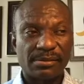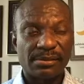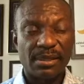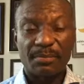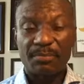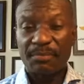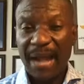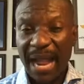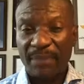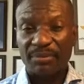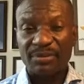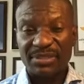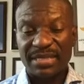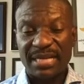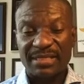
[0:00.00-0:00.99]
The
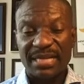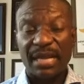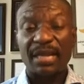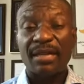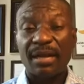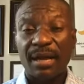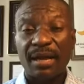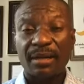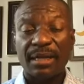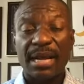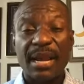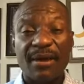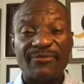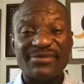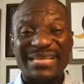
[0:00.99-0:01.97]
Bible says that God
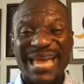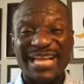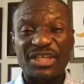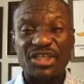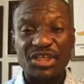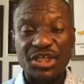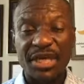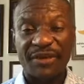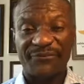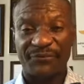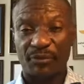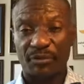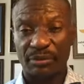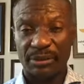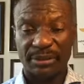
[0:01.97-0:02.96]
loves a
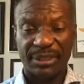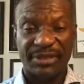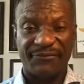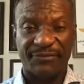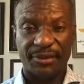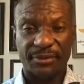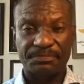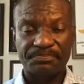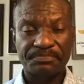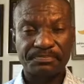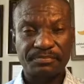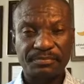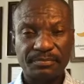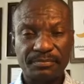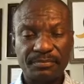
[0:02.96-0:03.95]
cheerful giver.
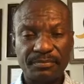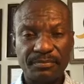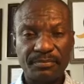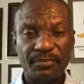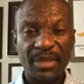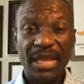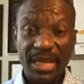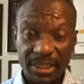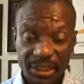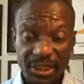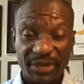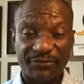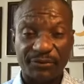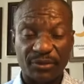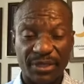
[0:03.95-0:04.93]
A
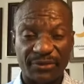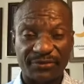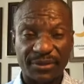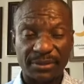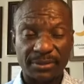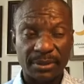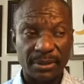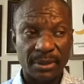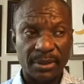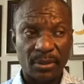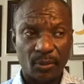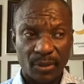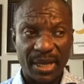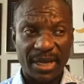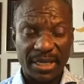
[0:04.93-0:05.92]
cheerful giver.
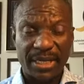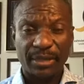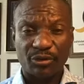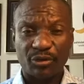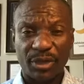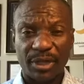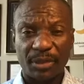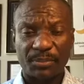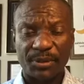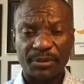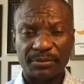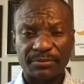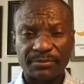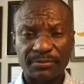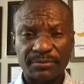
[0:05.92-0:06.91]
We are here to help
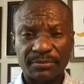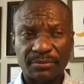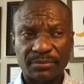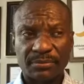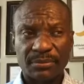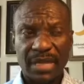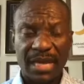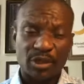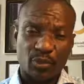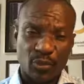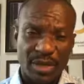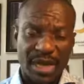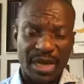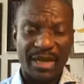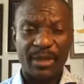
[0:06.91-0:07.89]
you as
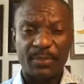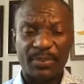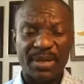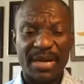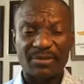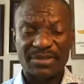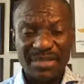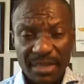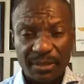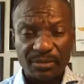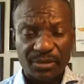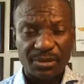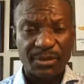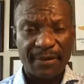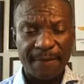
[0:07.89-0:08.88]
we are helping
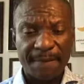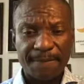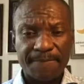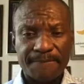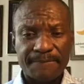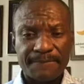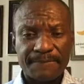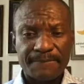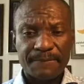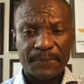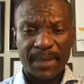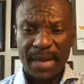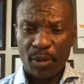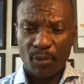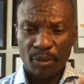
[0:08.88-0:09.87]
ourselves.
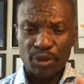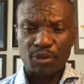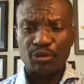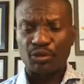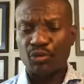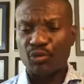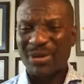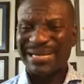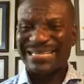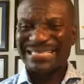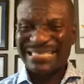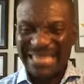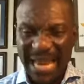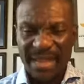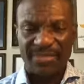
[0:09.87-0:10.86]
But I want you to
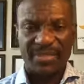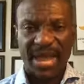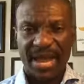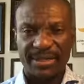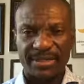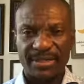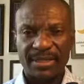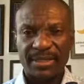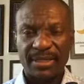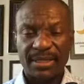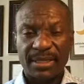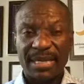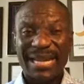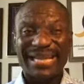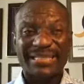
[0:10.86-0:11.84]
understand that
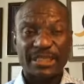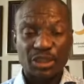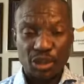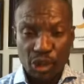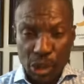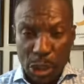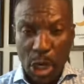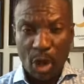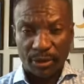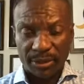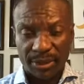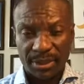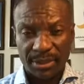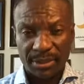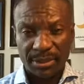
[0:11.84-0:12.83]
it is
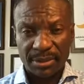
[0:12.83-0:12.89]
not,